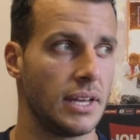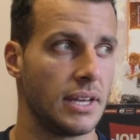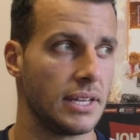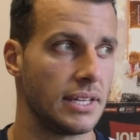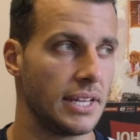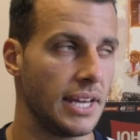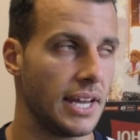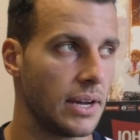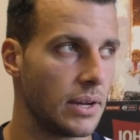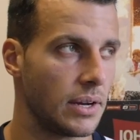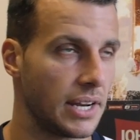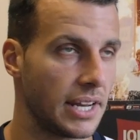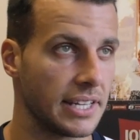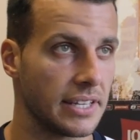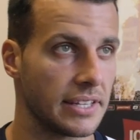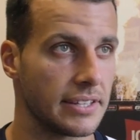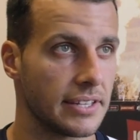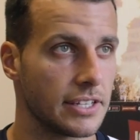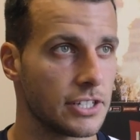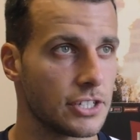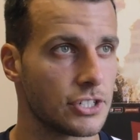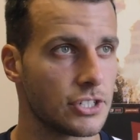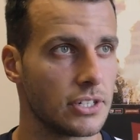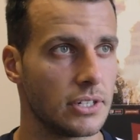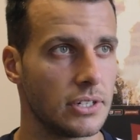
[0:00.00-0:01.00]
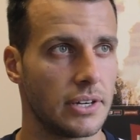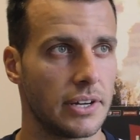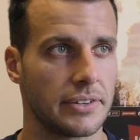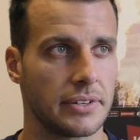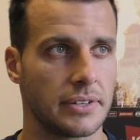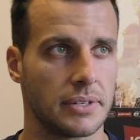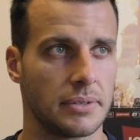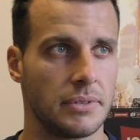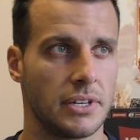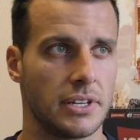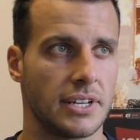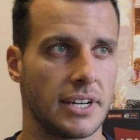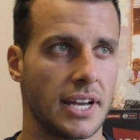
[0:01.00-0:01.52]
Yeah, I like to think so. I
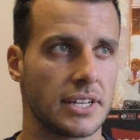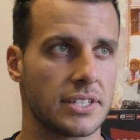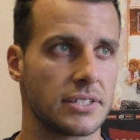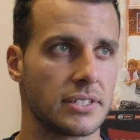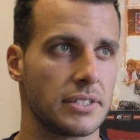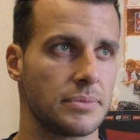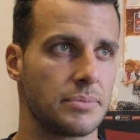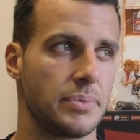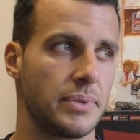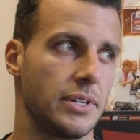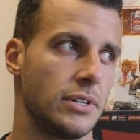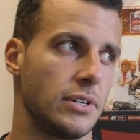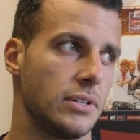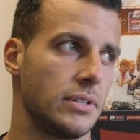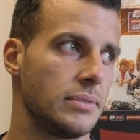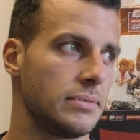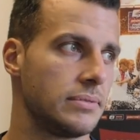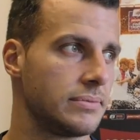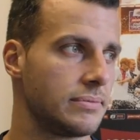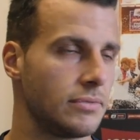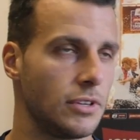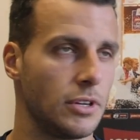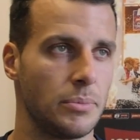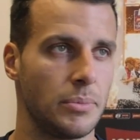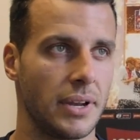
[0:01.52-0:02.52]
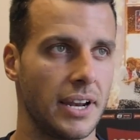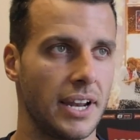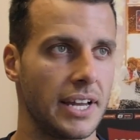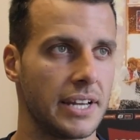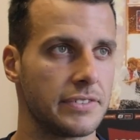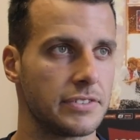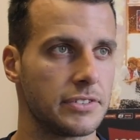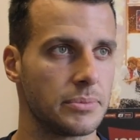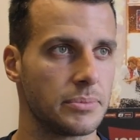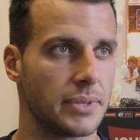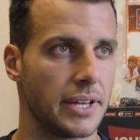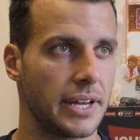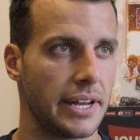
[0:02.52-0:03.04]
think Newcastle has been all my
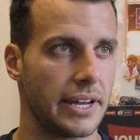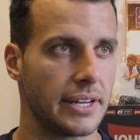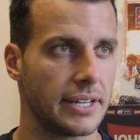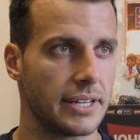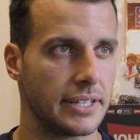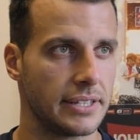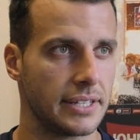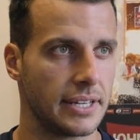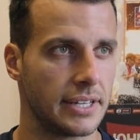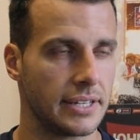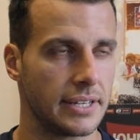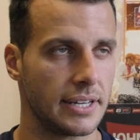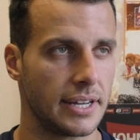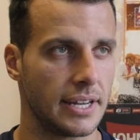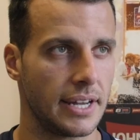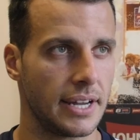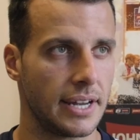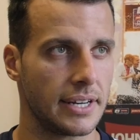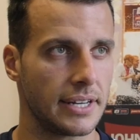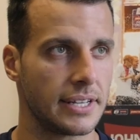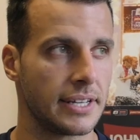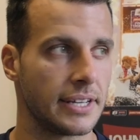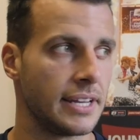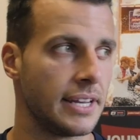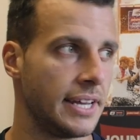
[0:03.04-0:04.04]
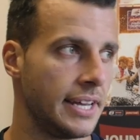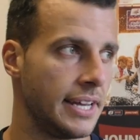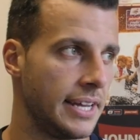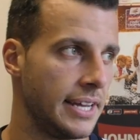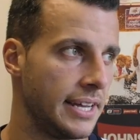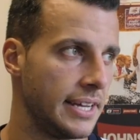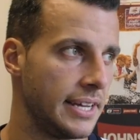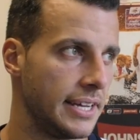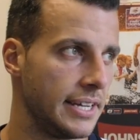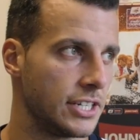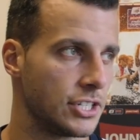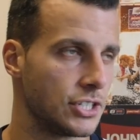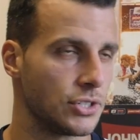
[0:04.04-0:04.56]
life up there, and then I had
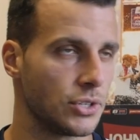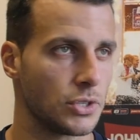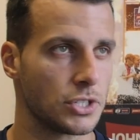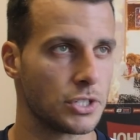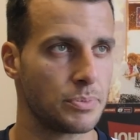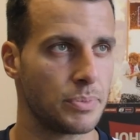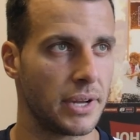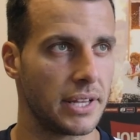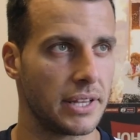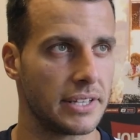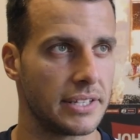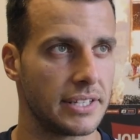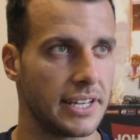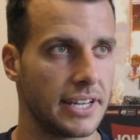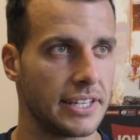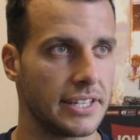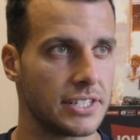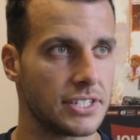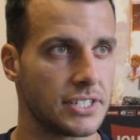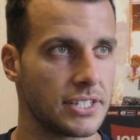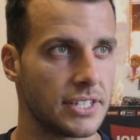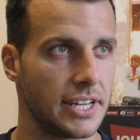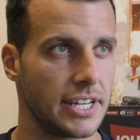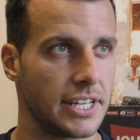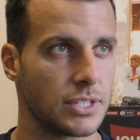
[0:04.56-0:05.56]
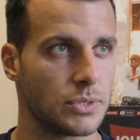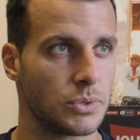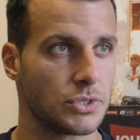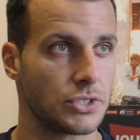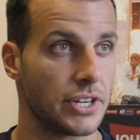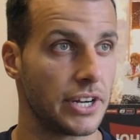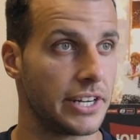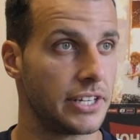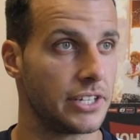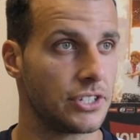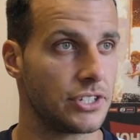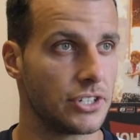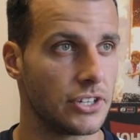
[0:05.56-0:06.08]
a short spell in there, the States, which
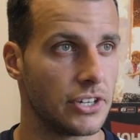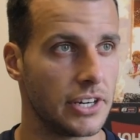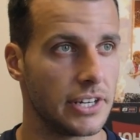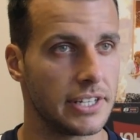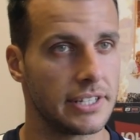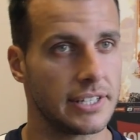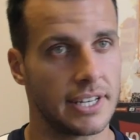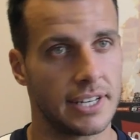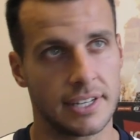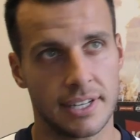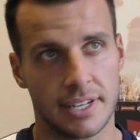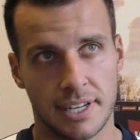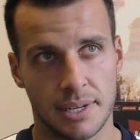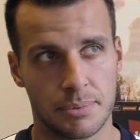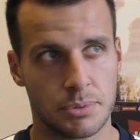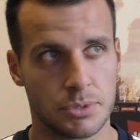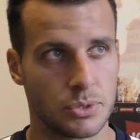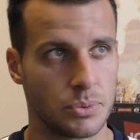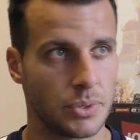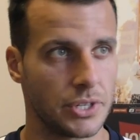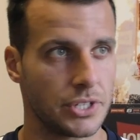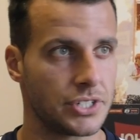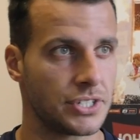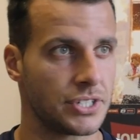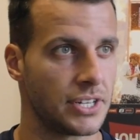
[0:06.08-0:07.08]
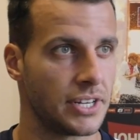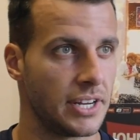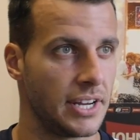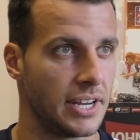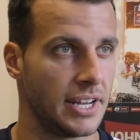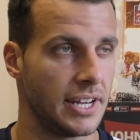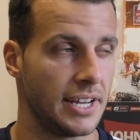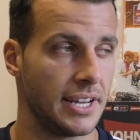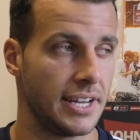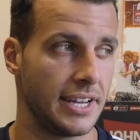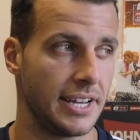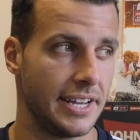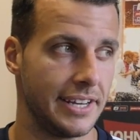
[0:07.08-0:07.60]
I enjoyed, and then Ipswich,
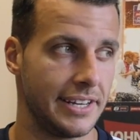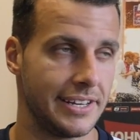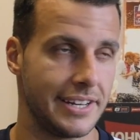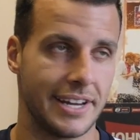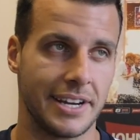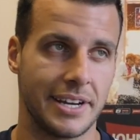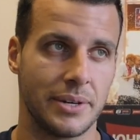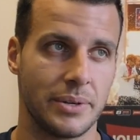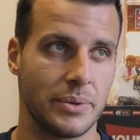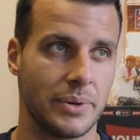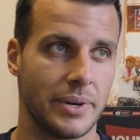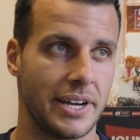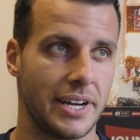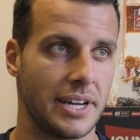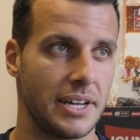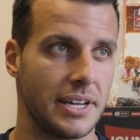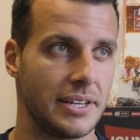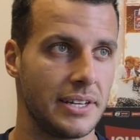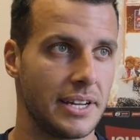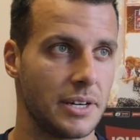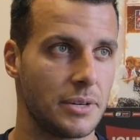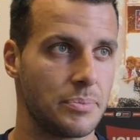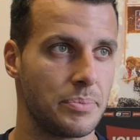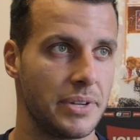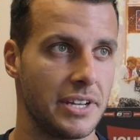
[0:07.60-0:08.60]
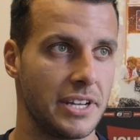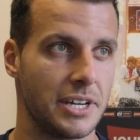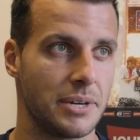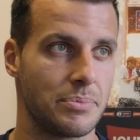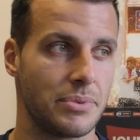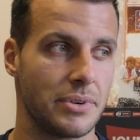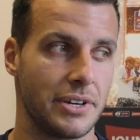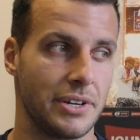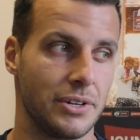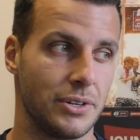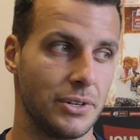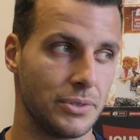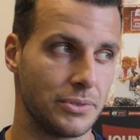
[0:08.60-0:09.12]
and now
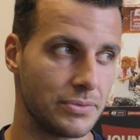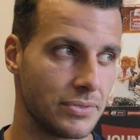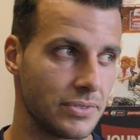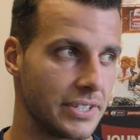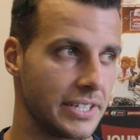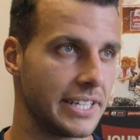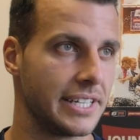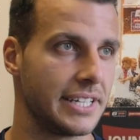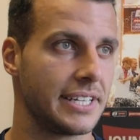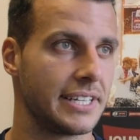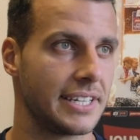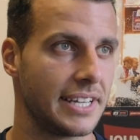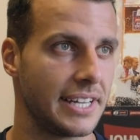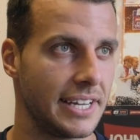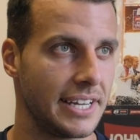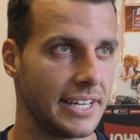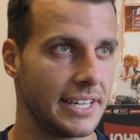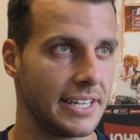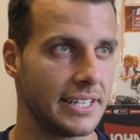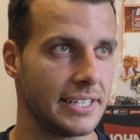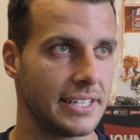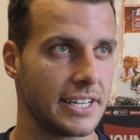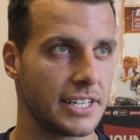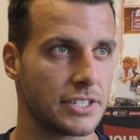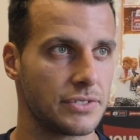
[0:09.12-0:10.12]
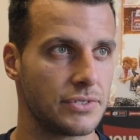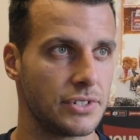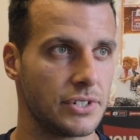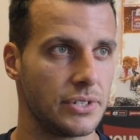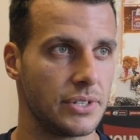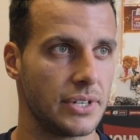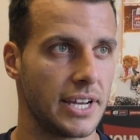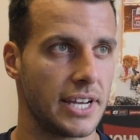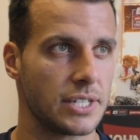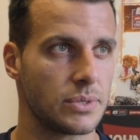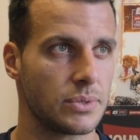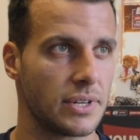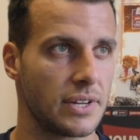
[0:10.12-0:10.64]
Peterborough, and hopefully the next few
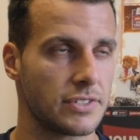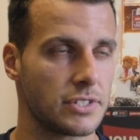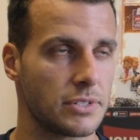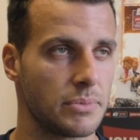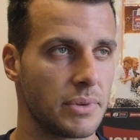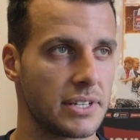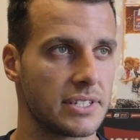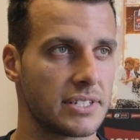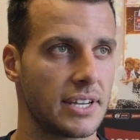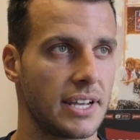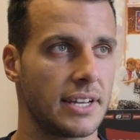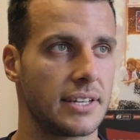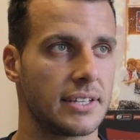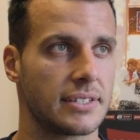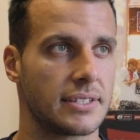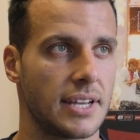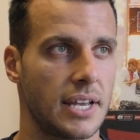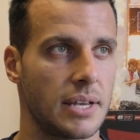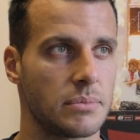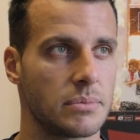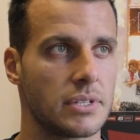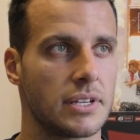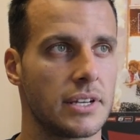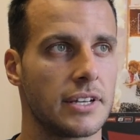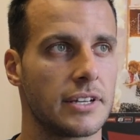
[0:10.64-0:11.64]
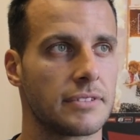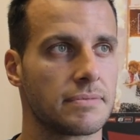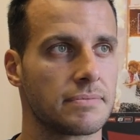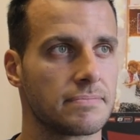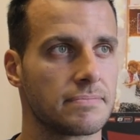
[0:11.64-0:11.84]
years we're going to have some exciting times here.